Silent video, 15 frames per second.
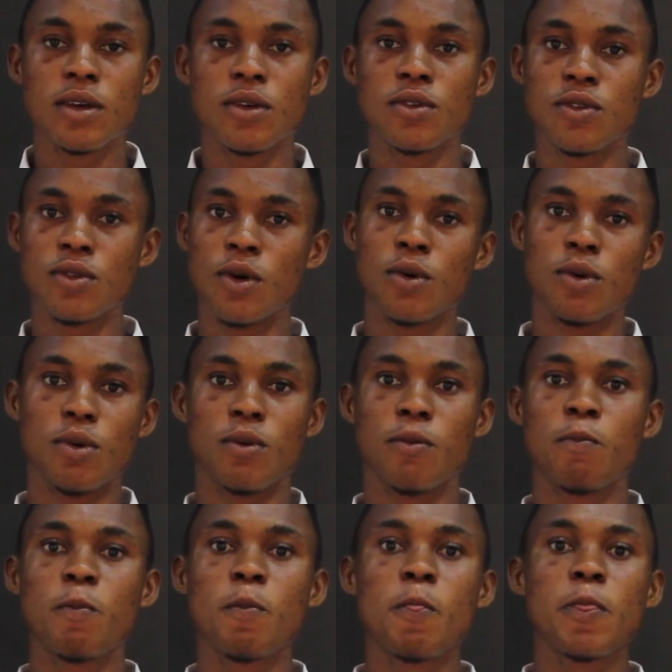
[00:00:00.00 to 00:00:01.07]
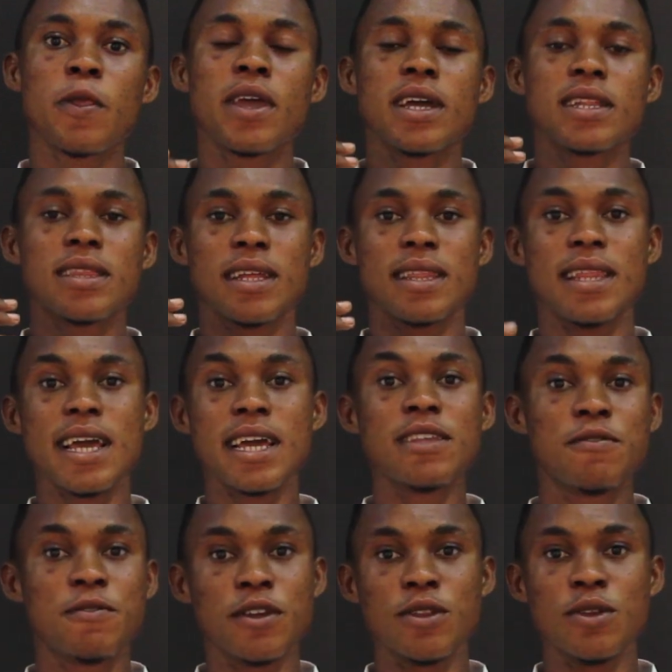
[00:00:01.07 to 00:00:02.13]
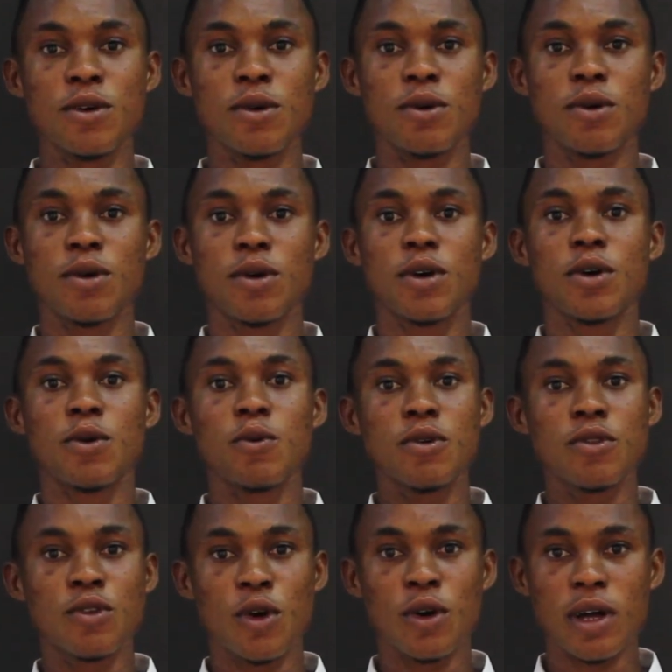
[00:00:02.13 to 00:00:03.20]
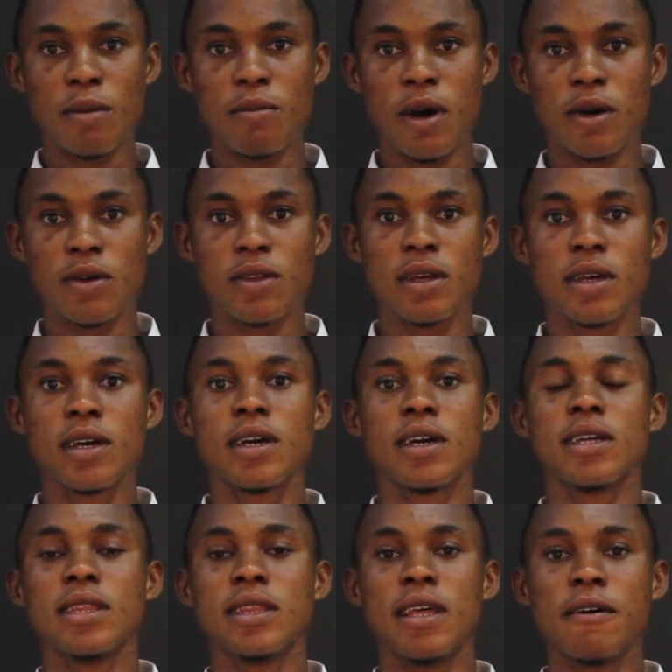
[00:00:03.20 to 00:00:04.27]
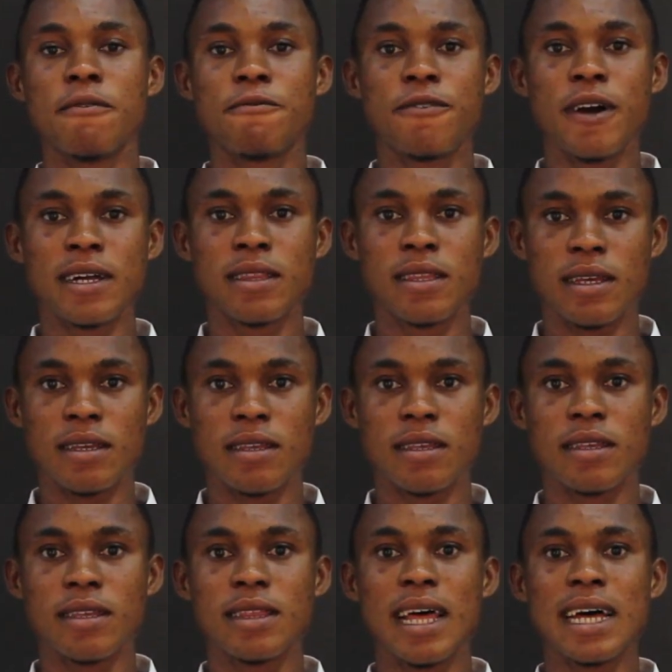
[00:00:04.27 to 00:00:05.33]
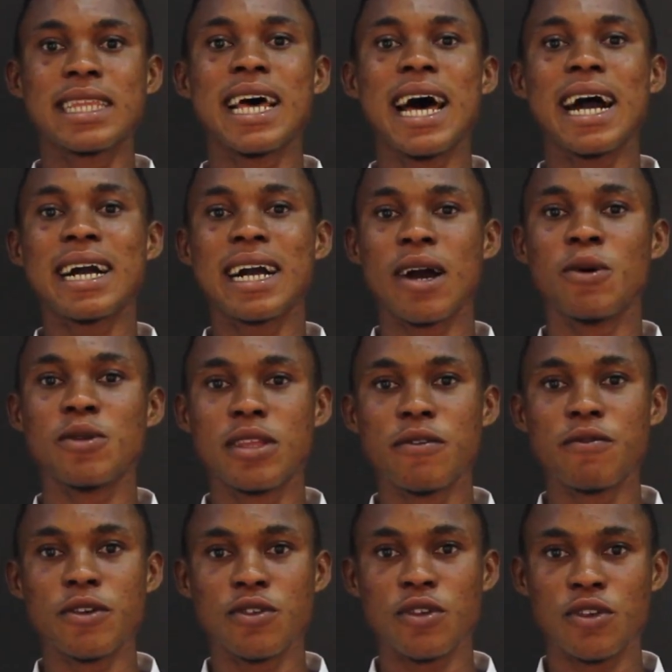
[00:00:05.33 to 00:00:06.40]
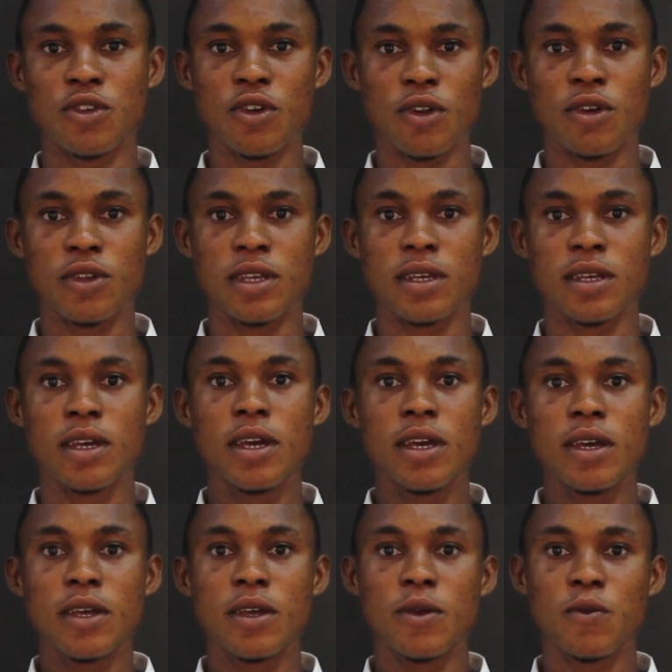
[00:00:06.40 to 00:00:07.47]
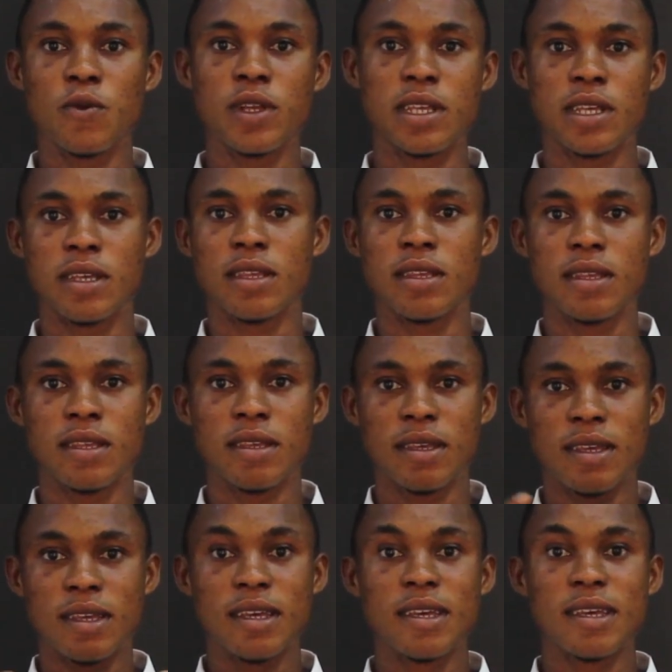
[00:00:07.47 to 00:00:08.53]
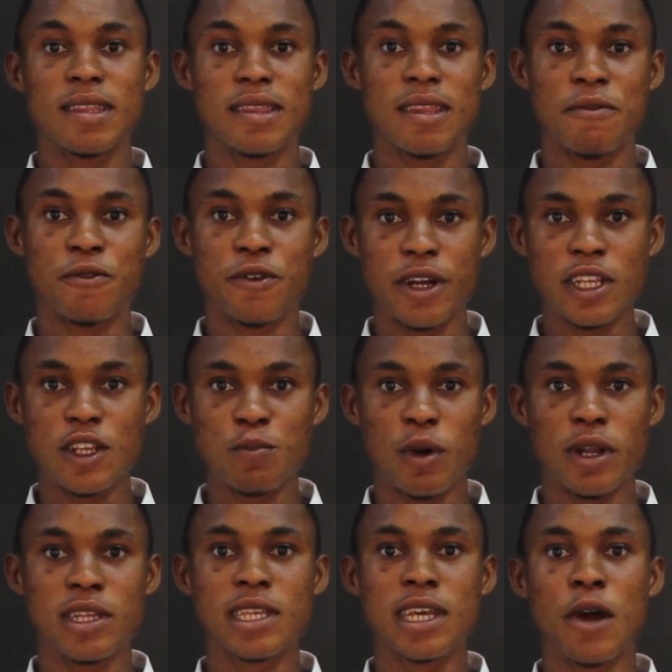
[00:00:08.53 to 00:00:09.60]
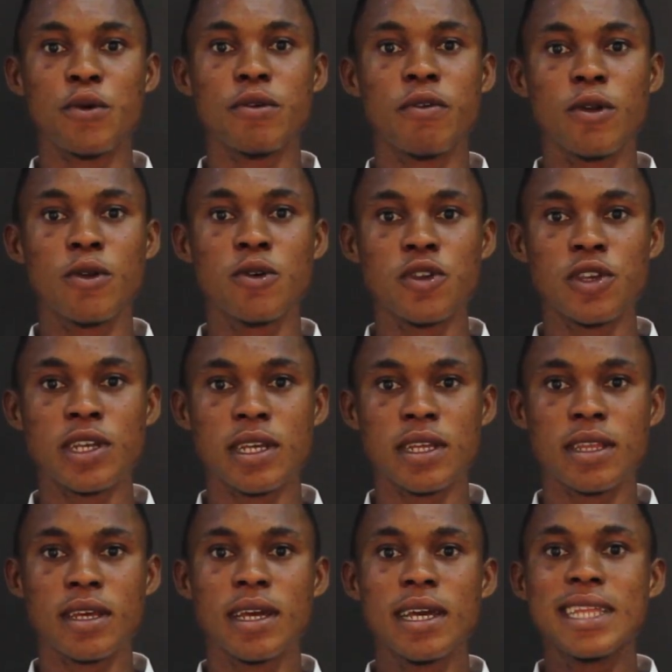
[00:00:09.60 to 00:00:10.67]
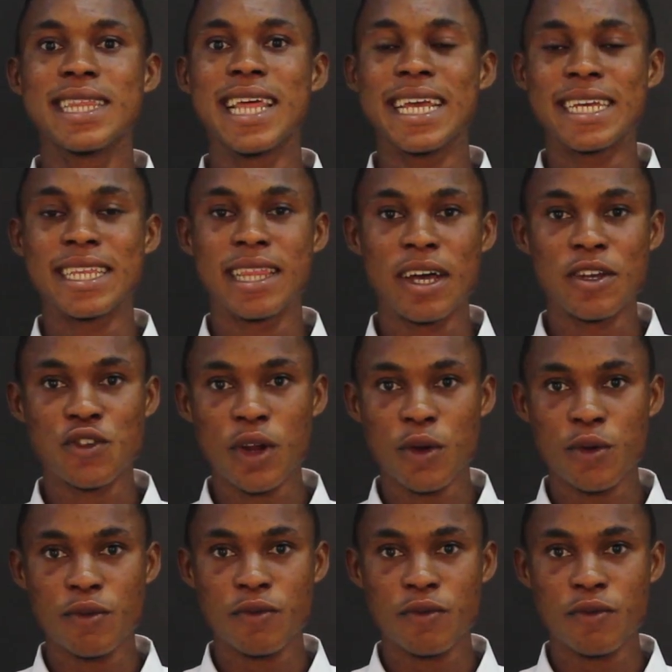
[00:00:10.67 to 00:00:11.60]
So the next video will talk about the factors that accounted for sociology, which is the French political revolution, the industrial